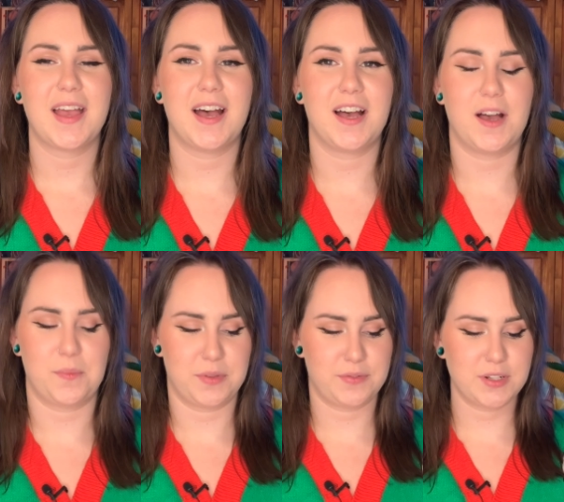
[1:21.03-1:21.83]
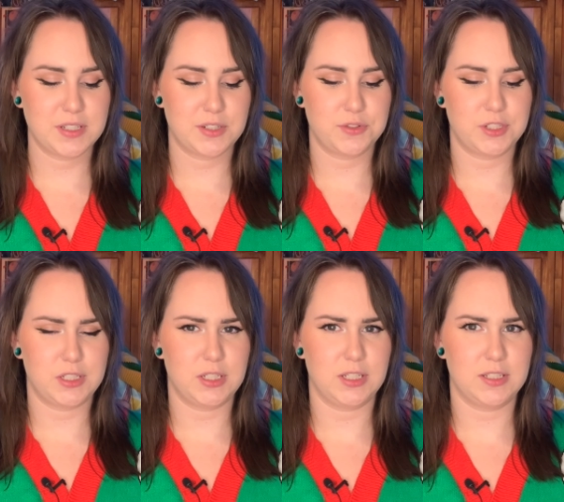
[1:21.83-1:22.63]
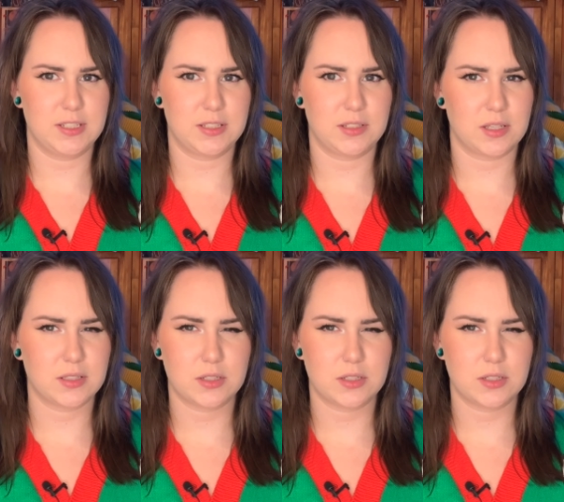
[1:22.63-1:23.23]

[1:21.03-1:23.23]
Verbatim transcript: Um, as far as I know, she doesn't